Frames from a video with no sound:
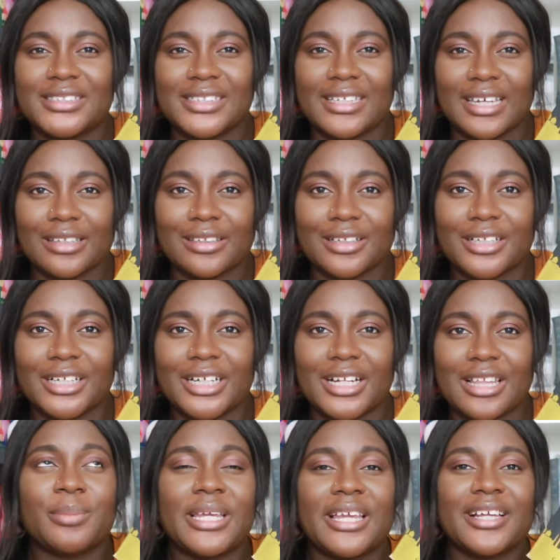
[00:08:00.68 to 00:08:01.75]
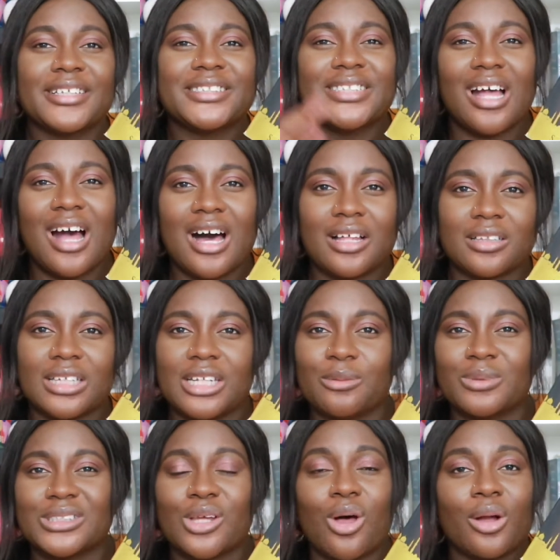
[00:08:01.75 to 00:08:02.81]
together because Ali
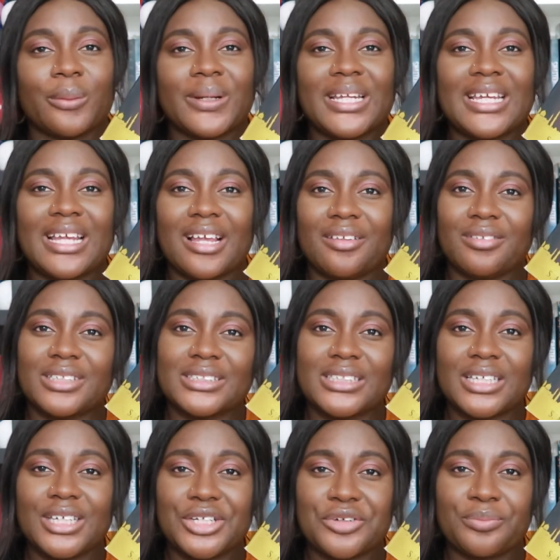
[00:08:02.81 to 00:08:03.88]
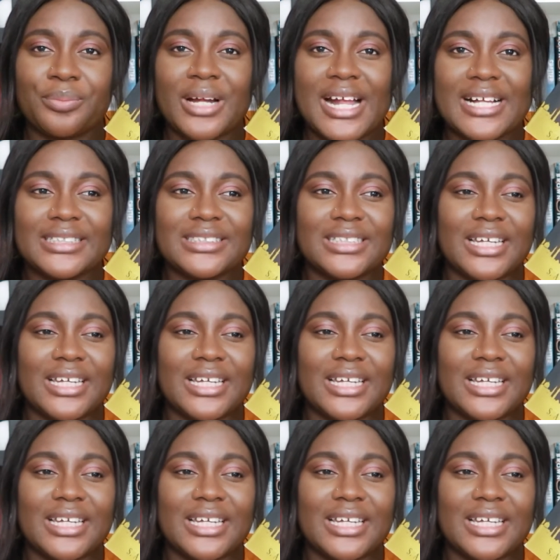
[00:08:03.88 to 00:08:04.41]
was already in the City of Brass